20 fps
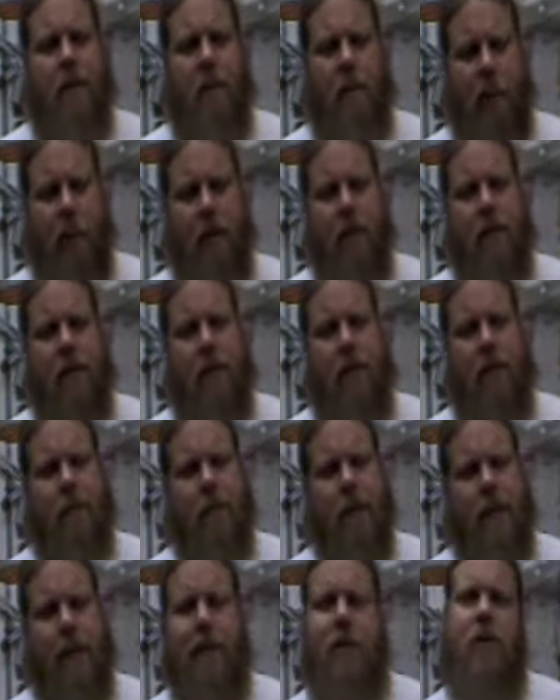but
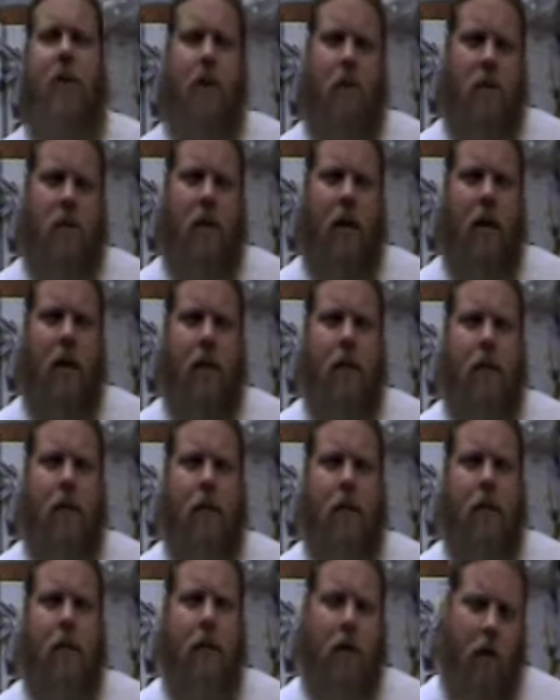in Tucson
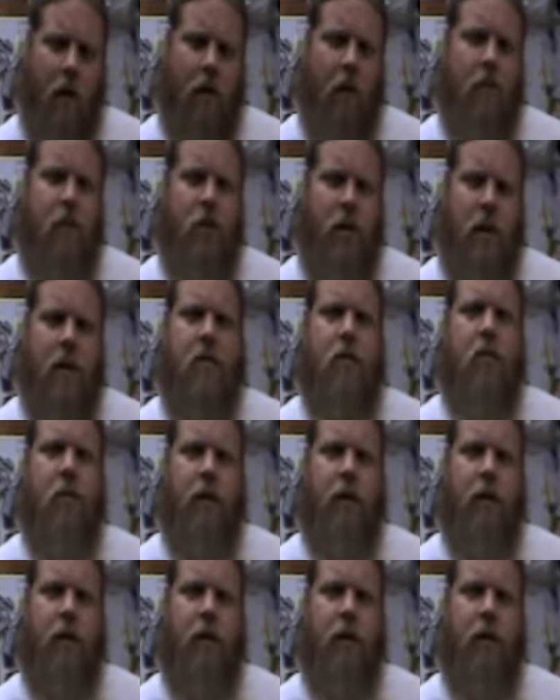they call them cheese